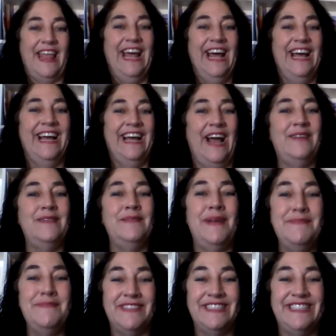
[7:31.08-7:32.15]
And I
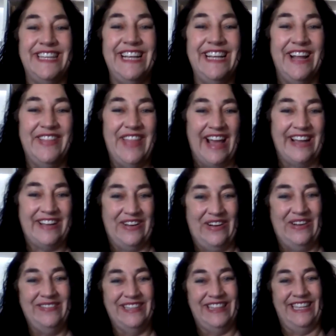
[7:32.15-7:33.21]
remember sitting on that
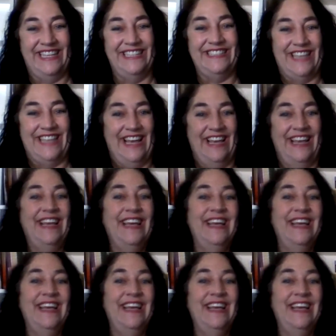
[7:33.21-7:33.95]
call with Lisa.